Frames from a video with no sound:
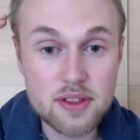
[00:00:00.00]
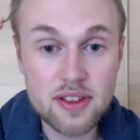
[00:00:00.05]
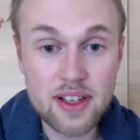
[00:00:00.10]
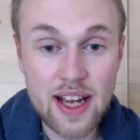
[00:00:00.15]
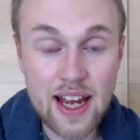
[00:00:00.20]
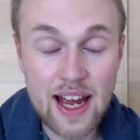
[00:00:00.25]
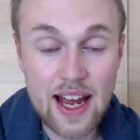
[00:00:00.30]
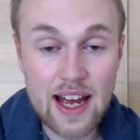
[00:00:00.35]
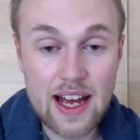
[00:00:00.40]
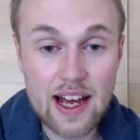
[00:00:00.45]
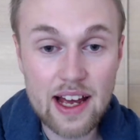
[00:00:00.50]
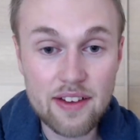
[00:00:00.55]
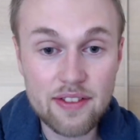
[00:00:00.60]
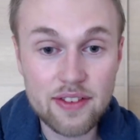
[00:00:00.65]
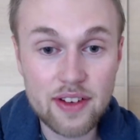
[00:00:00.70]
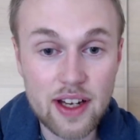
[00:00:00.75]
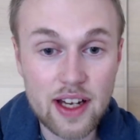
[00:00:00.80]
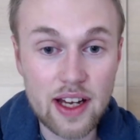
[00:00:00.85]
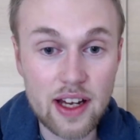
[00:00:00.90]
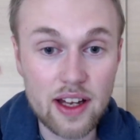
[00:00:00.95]
to have
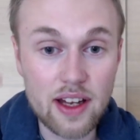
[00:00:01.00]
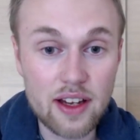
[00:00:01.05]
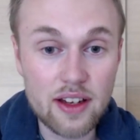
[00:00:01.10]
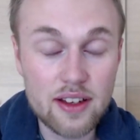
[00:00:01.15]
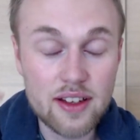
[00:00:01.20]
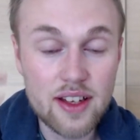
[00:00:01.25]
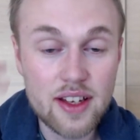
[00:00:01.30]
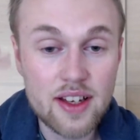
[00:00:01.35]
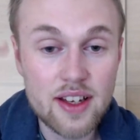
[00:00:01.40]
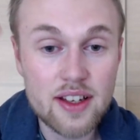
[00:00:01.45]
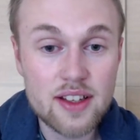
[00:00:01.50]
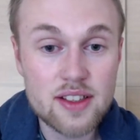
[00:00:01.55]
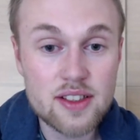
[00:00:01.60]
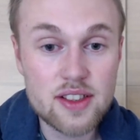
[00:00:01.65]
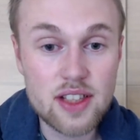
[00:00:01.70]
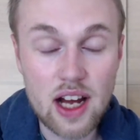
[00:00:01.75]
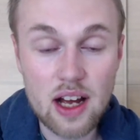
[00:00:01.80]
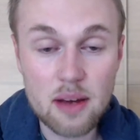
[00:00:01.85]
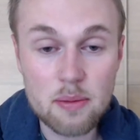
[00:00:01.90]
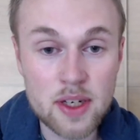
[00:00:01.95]
a
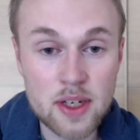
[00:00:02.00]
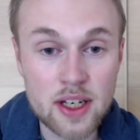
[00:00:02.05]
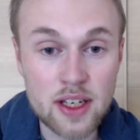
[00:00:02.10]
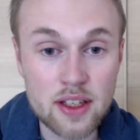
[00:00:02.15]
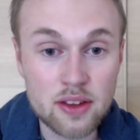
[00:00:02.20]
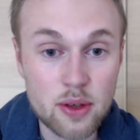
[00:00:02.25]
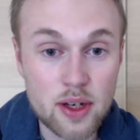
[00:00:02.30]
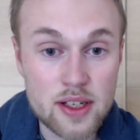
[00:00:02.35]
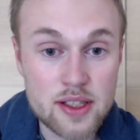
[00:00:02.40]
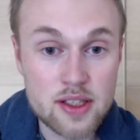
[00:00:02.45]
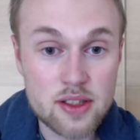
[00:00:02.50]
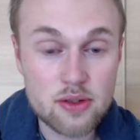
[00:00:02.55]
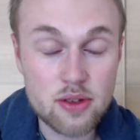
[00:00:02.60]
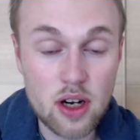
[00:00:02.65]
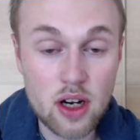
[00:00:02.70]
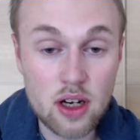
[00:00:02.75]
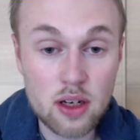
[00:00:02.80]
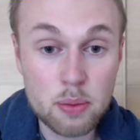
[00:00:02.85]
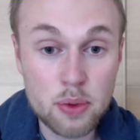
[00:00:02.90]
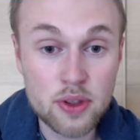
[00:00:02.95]
dominant or a
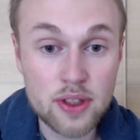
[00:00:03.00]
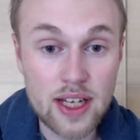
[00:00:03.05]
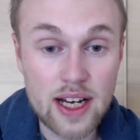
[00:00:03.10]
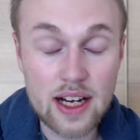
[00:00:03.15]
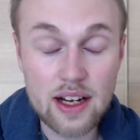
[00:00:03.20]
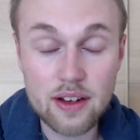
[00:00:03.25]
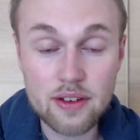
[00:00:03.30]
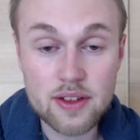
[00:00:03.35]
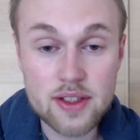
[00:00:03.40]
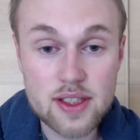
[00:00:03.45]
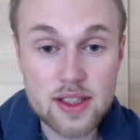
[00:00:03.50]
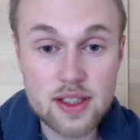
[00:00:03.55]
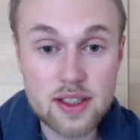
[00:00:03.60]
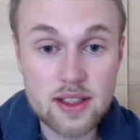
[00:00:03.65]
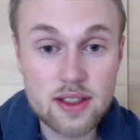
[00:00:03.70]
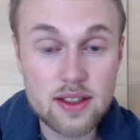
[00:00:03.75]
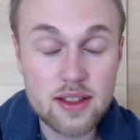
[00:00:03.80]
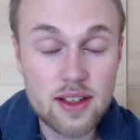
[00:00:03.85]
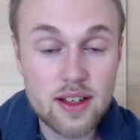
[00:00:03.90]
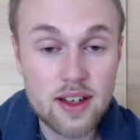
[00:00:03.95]
strong pronounced
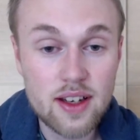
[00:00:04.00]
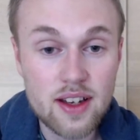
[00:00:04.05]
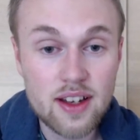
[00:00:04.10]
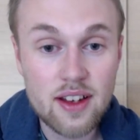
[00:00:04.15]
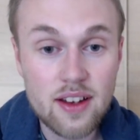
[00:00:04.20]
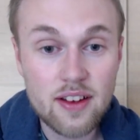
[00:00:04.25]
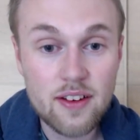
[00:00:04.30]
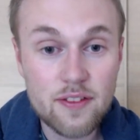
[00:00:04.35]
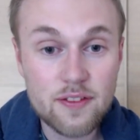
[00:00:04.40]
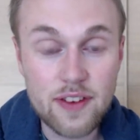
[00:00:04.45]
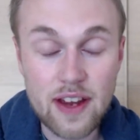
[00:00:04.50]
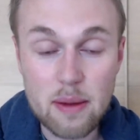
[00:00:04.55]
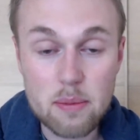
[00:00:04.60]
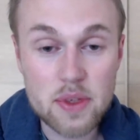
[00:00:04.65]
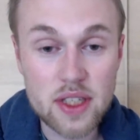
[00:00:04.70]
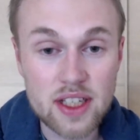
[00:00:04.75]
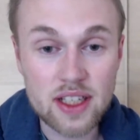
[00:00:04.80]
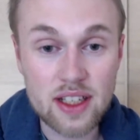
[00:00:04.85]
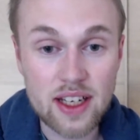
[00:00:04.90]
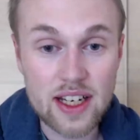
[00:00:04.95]

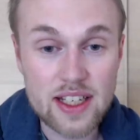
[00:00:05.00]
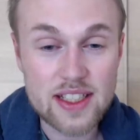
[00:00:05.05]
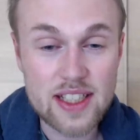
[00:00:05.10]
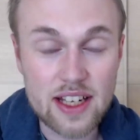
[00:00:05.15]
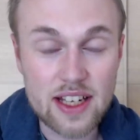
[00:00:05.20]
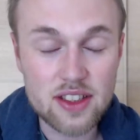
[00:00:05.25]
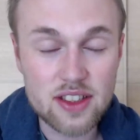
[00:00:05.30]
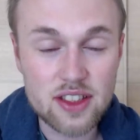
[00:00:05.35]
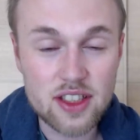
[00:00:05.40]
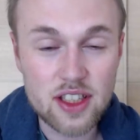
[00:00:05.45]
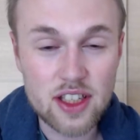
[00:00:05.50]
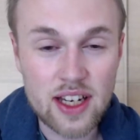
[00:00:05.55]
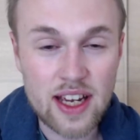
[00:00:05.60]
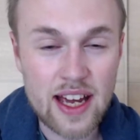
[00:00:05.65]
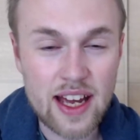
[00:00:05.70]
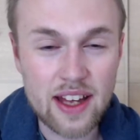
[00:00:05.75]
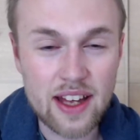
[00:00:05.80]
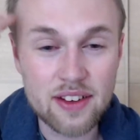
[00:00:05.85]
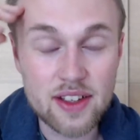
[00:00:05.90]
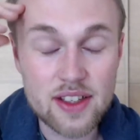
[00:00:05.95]
feminine identity
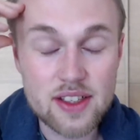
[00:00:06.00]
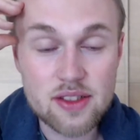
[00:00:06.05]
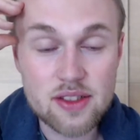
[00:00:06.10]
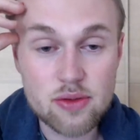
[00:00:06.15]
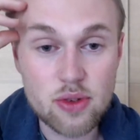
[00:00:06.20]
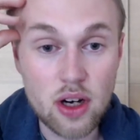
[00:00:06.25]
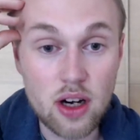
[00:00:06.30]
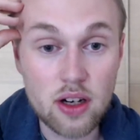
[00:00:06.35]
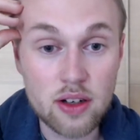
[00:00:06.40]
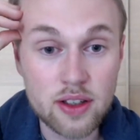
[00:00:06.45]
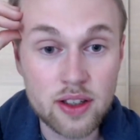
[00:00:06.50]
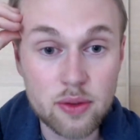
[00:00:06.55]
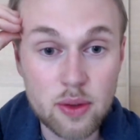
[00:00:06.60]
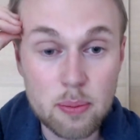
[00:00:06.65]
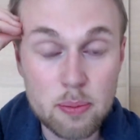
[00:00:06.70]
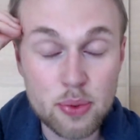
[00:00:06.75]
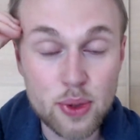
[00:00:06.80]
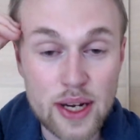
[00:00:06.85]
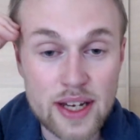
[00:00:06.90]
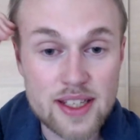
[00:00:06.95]
and a strong
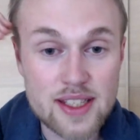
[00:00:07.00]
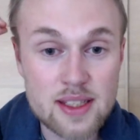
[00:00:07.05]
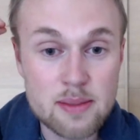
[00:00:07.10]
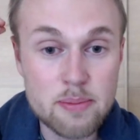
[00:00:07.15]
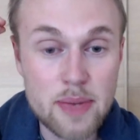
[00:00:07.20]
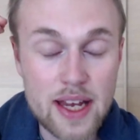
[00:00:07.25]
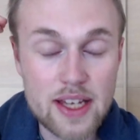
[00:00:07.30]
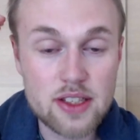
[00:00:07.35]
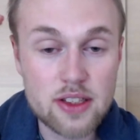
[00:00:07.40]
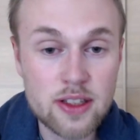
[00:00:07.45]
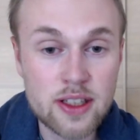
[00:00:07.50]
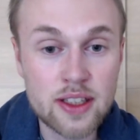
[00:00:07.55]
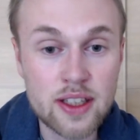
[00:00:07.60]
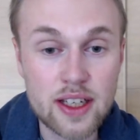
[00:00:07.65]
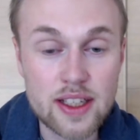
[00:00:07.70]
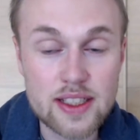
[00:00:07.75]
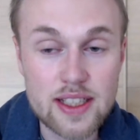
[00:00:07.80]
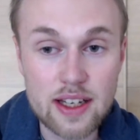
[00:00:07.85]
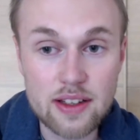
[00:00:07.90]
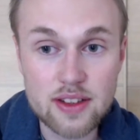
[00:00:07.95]
repressed masculine
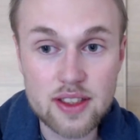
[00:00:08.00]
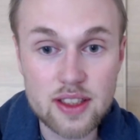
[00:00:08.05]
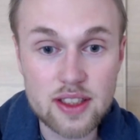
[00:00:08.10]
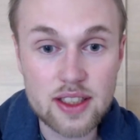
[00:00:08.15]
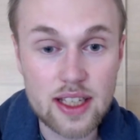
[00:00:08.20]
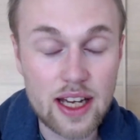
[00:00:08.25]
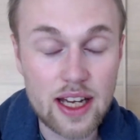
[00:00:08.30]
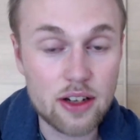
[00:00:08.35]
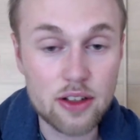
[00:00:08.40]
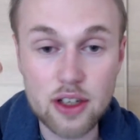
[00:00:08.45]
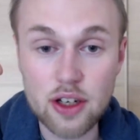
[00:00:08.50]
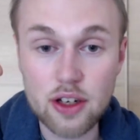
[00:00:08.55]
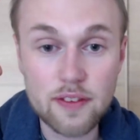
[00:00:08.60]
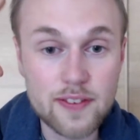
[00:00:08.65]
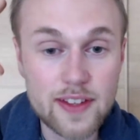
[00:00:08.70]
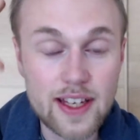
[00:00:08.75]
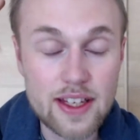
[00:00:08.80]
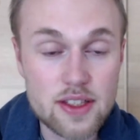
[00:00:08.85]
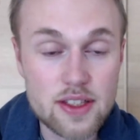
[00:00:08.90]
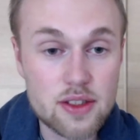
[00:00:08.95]
identity. I don't know if
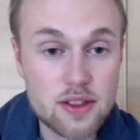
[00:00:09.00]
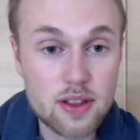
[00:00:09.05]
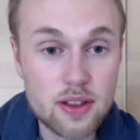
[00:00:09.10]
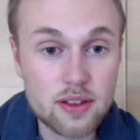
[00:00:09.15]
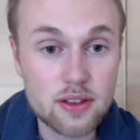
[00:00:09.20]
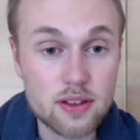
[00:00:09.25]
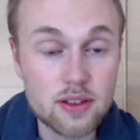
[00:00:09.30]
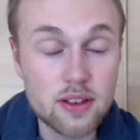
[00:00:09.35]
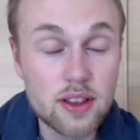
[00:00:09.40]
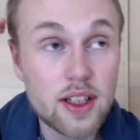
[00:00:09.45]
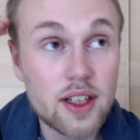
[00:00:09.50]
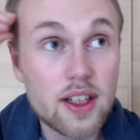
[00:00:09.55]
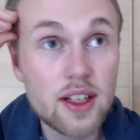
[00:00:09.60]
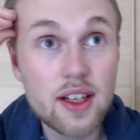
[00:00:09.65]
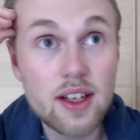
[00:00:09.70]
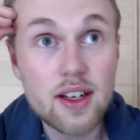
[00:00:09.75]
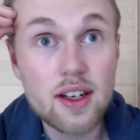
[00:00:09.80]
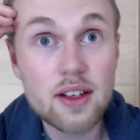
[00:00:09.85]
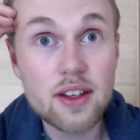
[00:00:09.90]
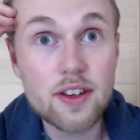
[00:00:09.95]
that's true.
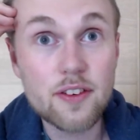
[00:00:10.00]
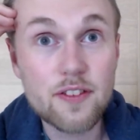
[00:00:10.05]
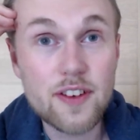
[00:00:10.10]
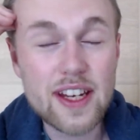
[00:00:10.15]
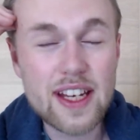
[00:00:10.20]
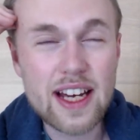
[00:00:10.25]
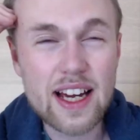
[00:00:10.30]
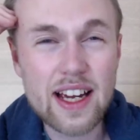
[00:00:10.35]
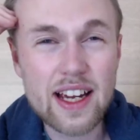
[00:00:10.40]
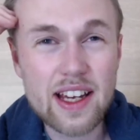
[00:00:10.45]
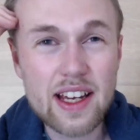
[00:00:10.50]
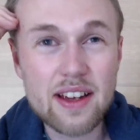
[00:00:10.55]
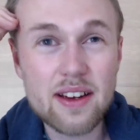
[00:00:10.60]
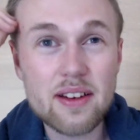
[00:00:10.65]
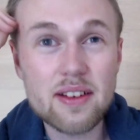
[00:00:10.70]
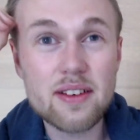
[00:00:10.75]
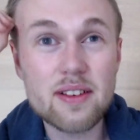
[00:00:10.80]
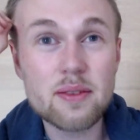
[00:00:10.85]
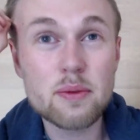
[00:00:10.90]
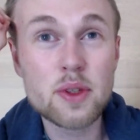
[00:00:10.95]
The thing I
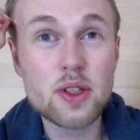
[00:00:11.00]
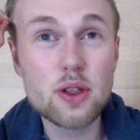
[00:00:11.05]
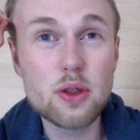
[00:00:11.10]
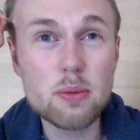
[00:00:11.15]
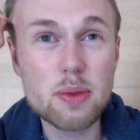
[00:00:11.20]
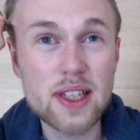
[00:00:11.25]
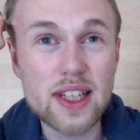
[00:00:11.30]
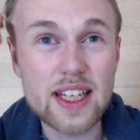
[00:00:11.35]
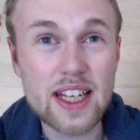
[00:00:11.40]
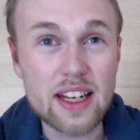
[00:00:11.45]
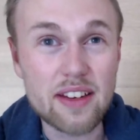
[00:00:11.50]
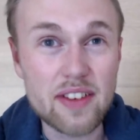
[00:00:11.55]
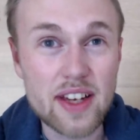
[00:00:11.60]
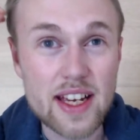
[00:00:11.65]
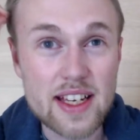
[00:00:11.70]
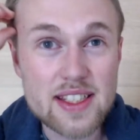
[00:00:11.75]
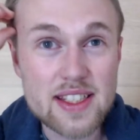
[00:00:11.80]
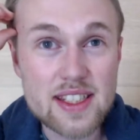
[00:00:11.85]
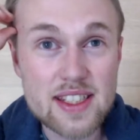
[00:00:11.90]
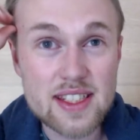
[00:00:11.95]
do believe
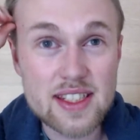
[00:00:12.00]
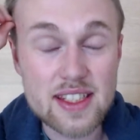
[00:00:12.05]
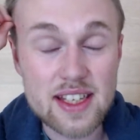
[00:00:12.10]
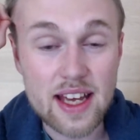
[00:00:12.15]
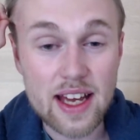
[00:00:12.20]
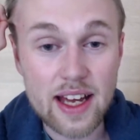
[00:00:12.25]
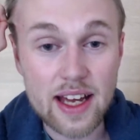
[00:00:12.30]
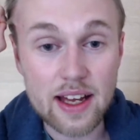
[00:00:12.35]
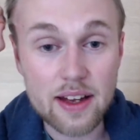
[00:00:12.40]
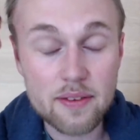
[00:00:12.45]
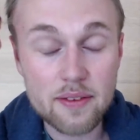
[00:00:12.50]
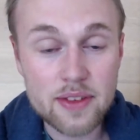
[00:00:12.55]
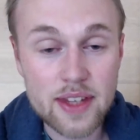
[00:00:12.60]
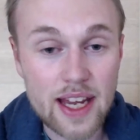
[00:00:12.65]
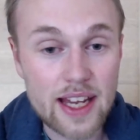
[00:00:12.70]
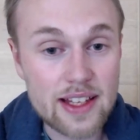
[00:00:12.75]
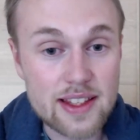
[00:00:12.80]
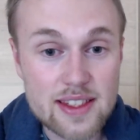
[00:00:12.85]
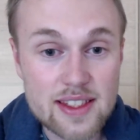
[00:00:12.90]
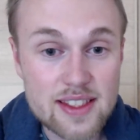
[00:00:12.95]
is uh,
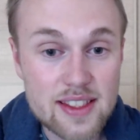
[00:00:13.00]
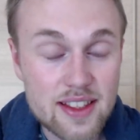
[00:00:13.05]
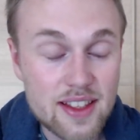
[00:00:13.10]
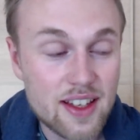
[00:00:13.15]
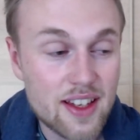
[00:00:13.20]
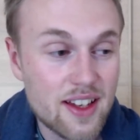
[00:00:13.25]
that